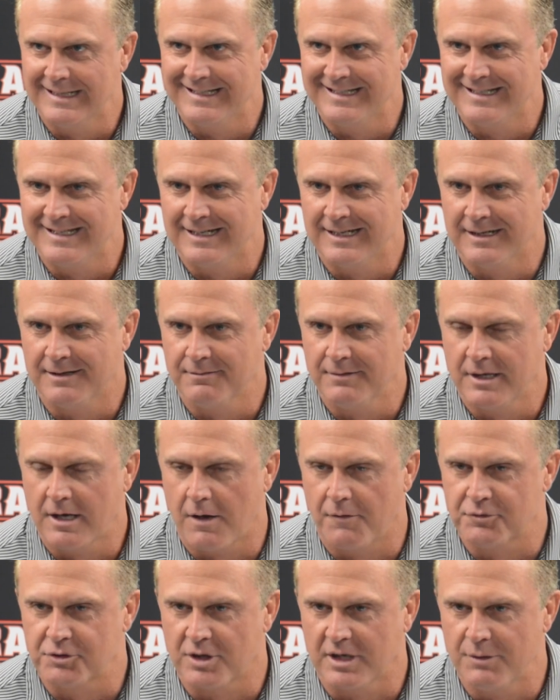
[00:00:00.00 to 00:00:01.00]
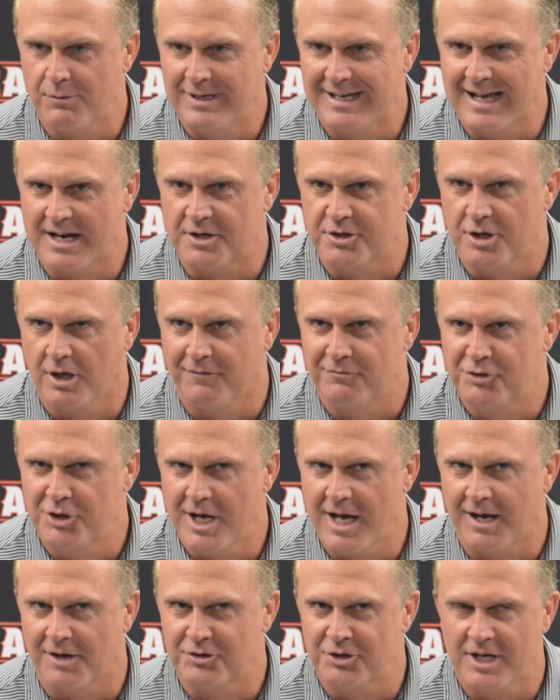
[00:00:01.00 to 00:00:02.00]
And obviously, we got a tough
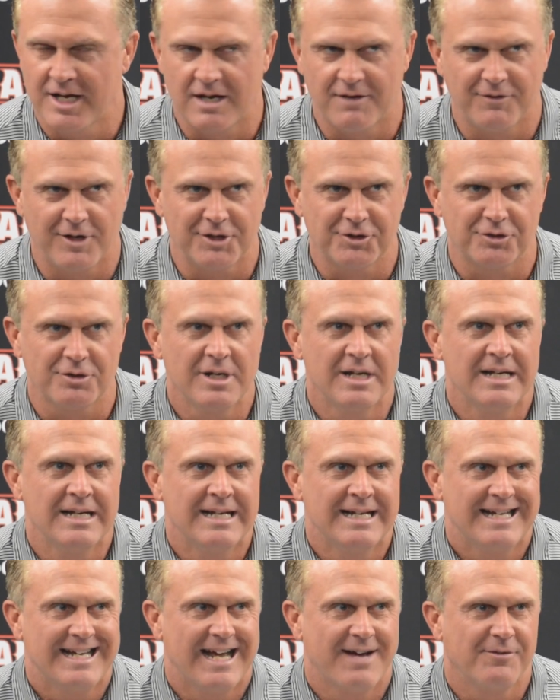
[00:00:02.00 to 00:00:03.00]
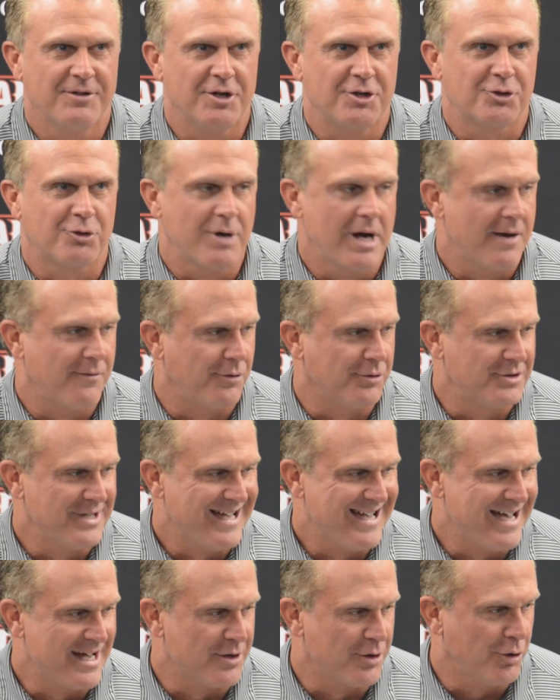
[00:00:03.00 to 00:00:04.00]
challenge ahead of us, having to travel
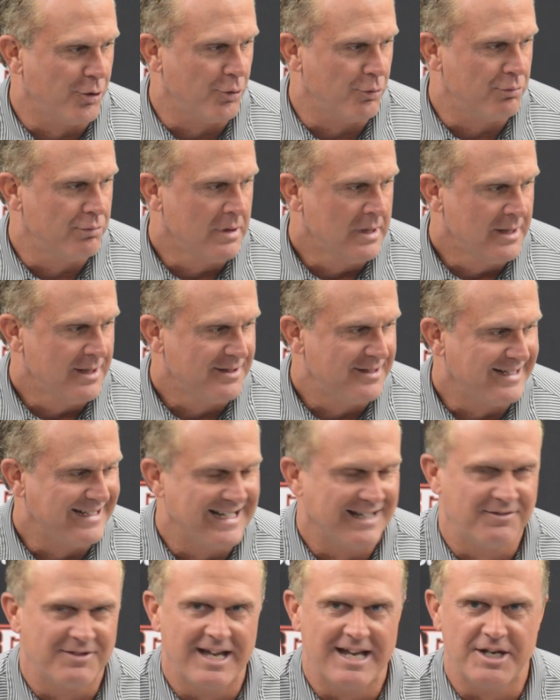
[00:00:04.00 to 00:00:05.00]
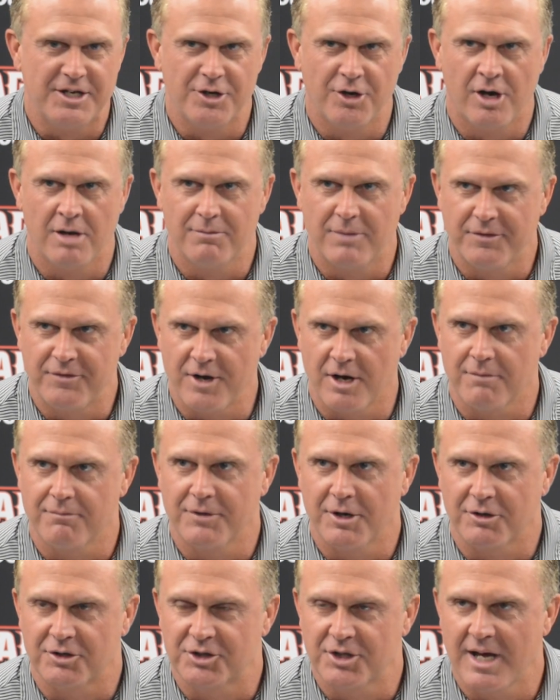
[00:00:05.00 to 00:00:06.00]
to Idaho to get that done. But
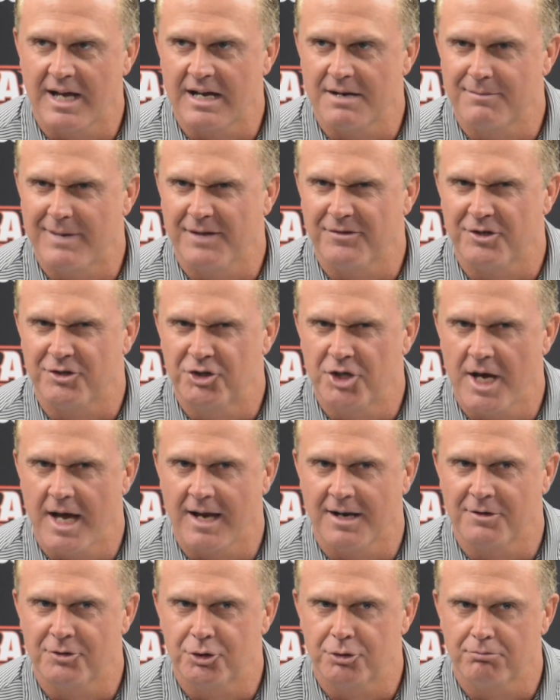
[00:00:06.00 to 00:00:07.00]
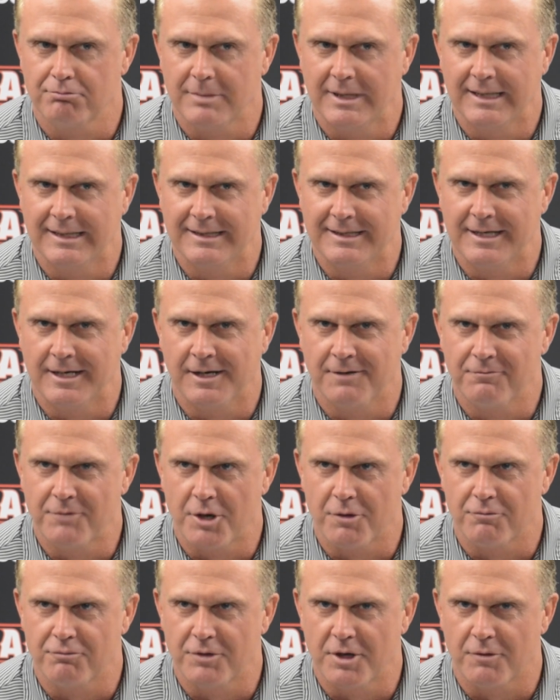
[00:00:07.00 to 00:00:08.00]
they're excited about the challenge, and
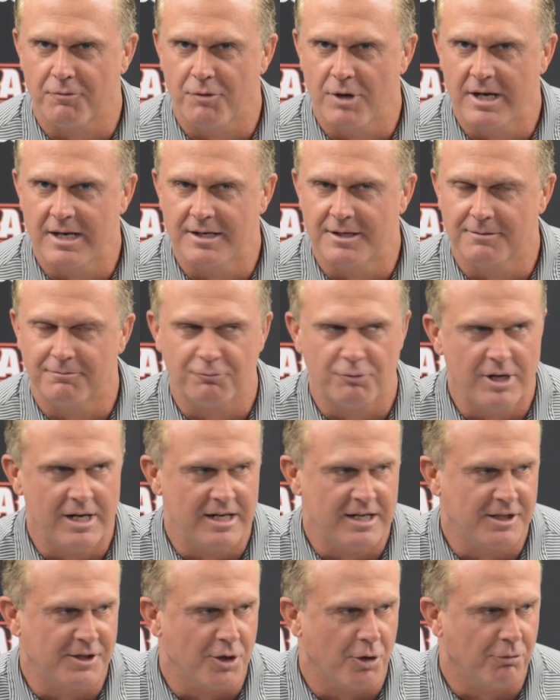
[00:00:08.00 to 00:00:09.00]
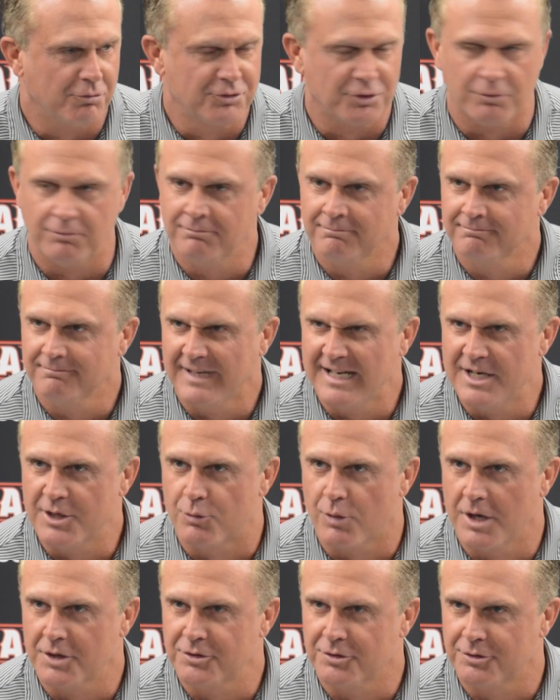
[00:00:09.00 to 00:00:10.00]
they're ready to go. So
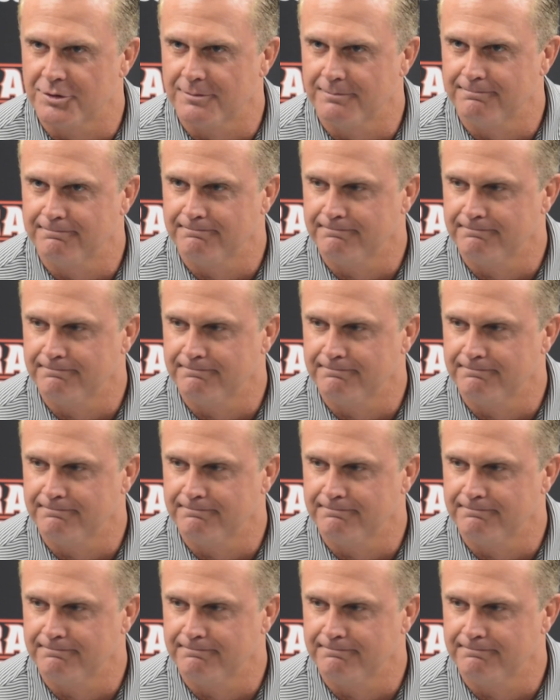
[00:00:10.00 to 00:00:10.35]
any questions?